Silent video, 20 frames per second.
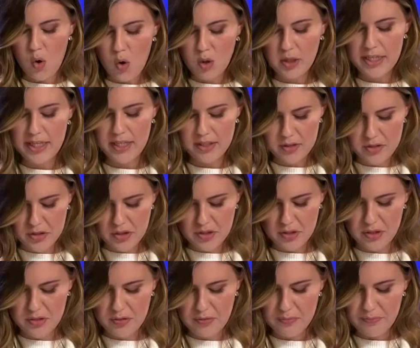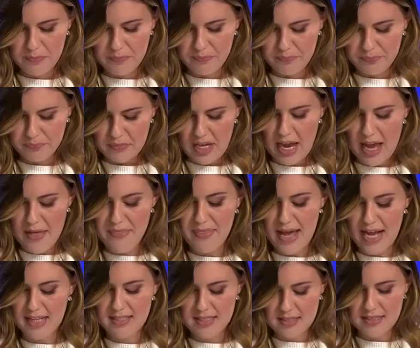All he could do,
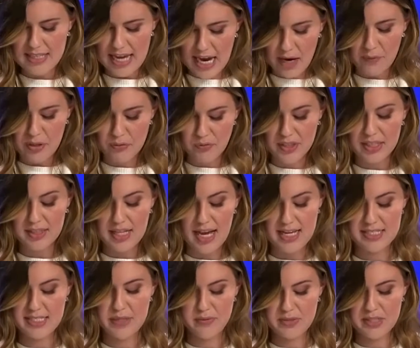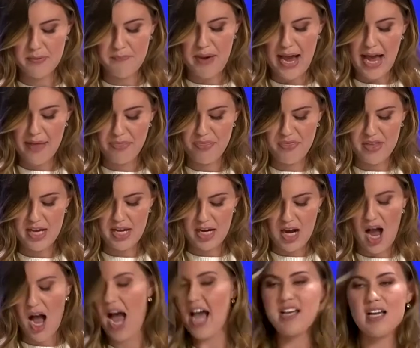and that's how he realised it was a bad
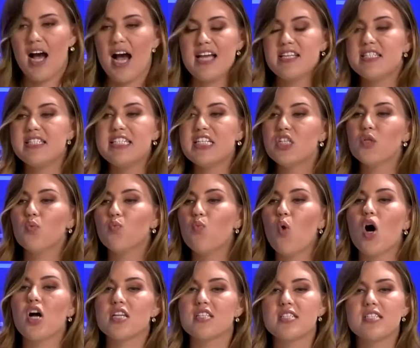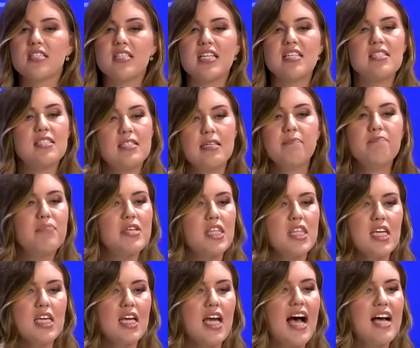thing, I didn't want his
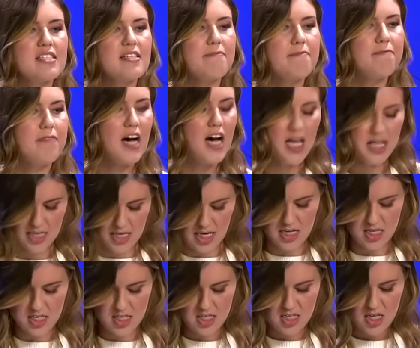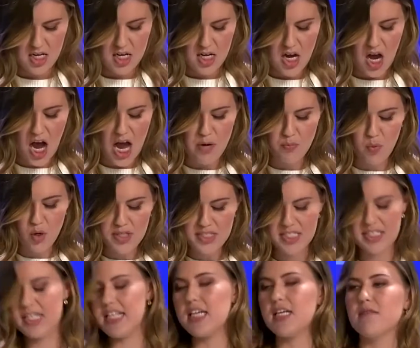sympathy as a father. I
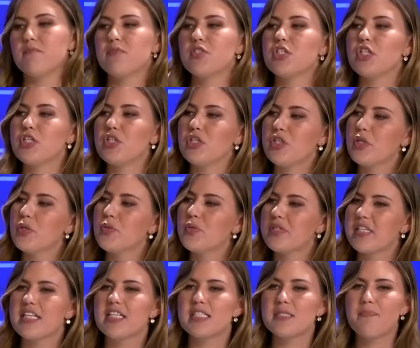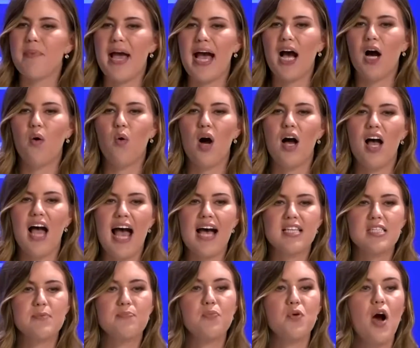wanted him to use his power
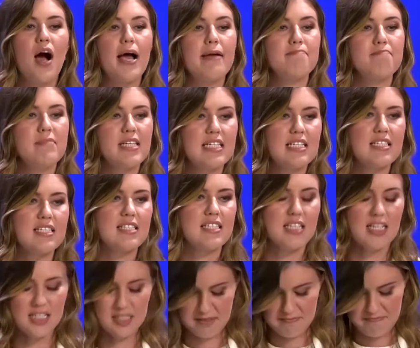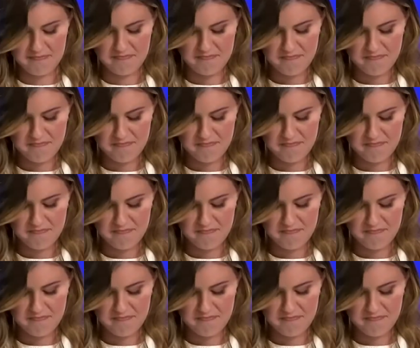as Prime Minister.